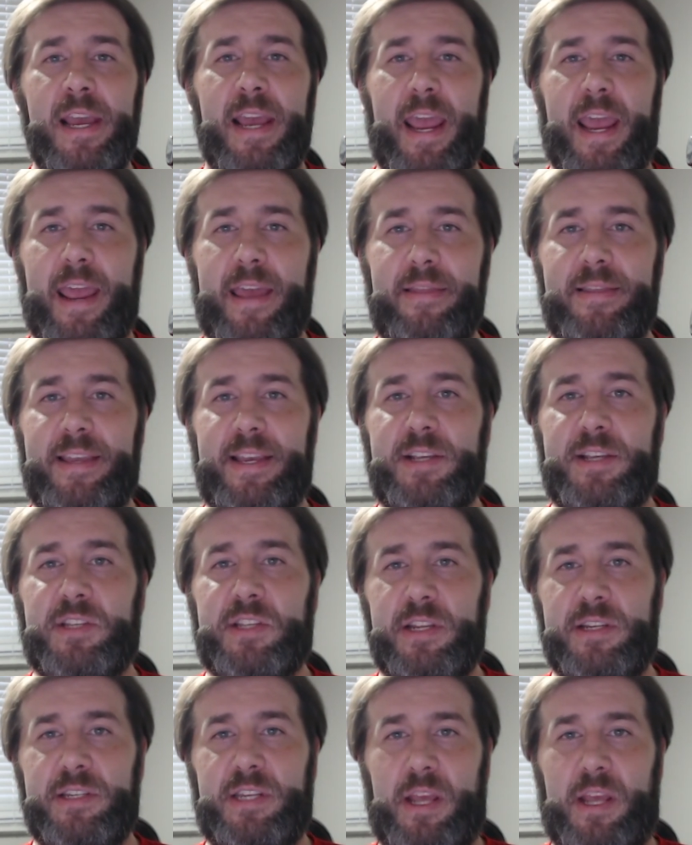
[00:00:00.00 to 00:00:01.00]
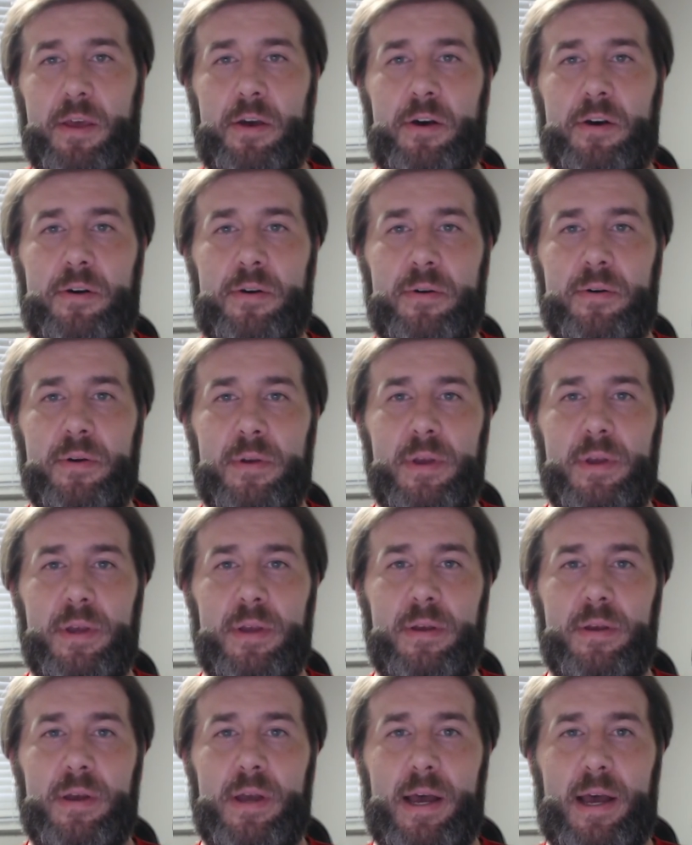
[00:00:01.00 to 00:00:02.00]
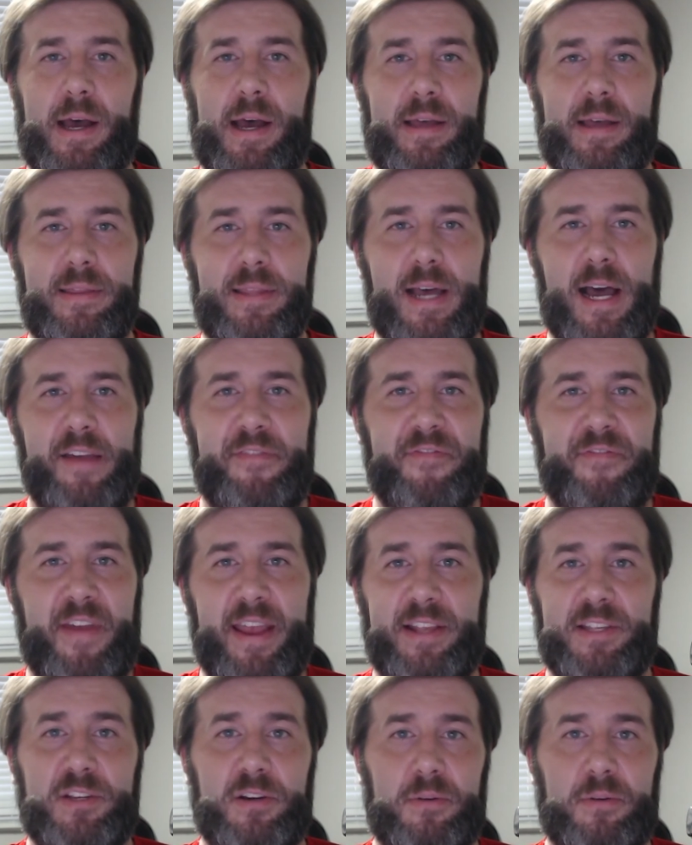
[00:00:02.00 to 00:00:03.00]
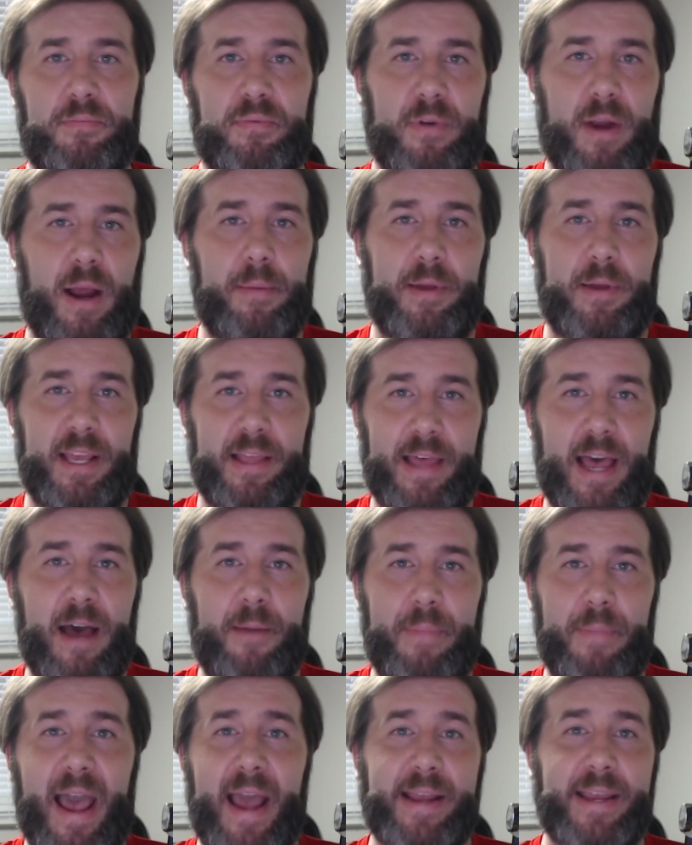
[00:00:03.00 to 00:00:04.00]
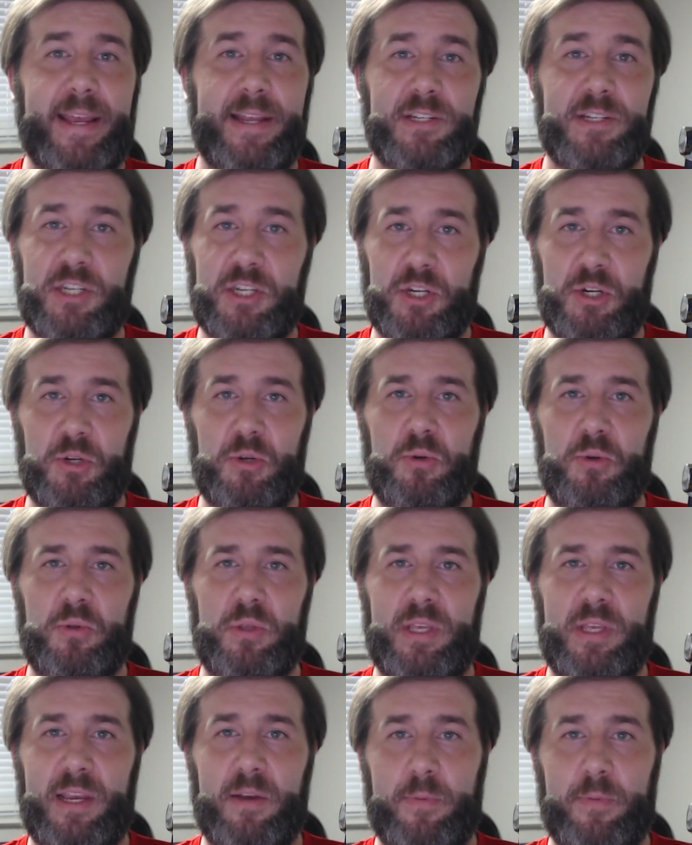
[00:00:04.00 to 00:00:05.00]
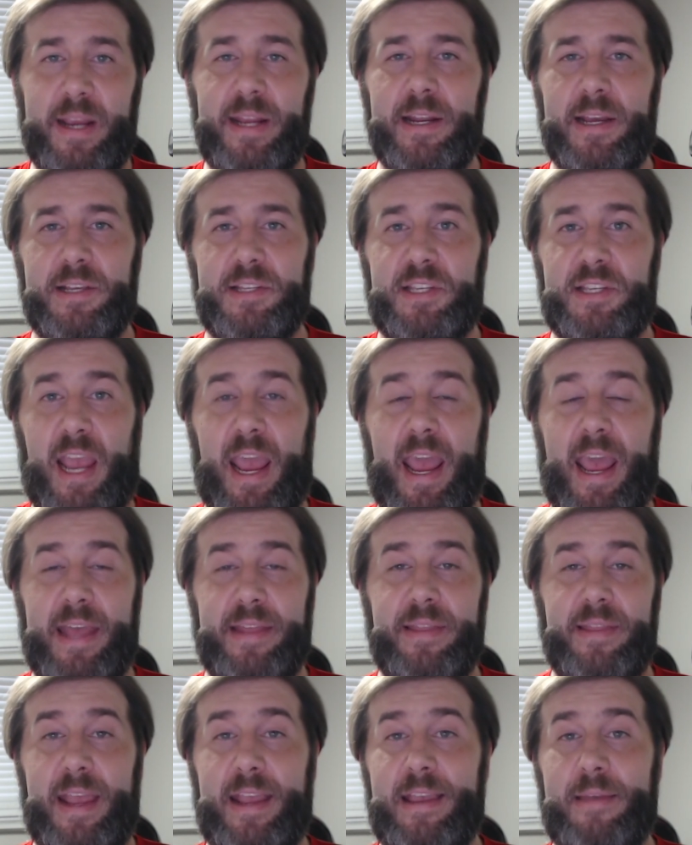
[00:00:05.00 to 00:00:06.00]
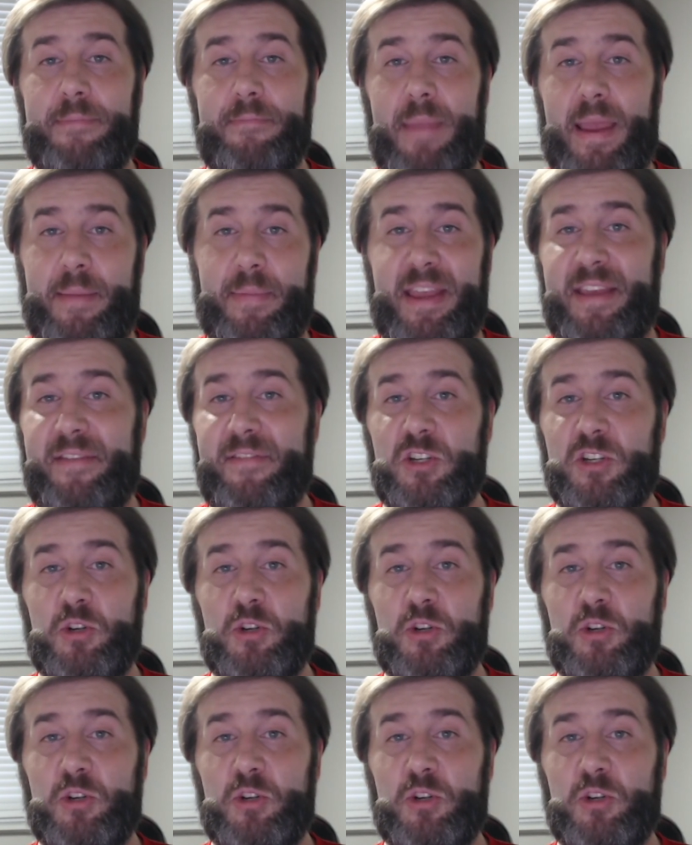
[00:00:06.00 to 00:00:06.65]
at least until live fans are probably allowed back into the arenas, and they can maybe even